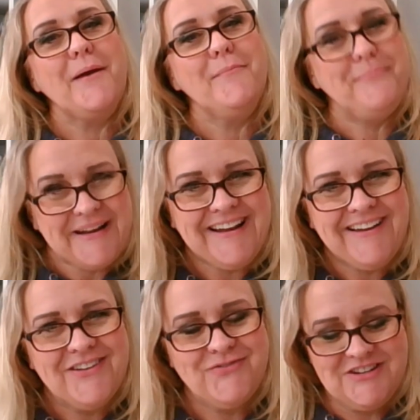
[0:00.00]
but I
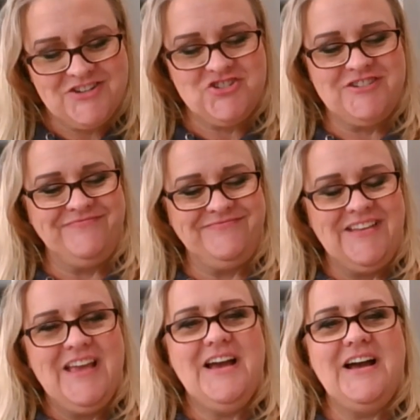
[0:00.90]
got it finished.
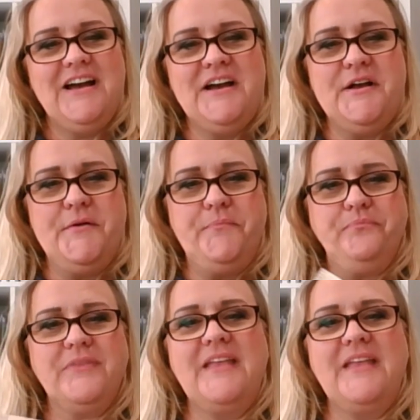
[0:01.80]
And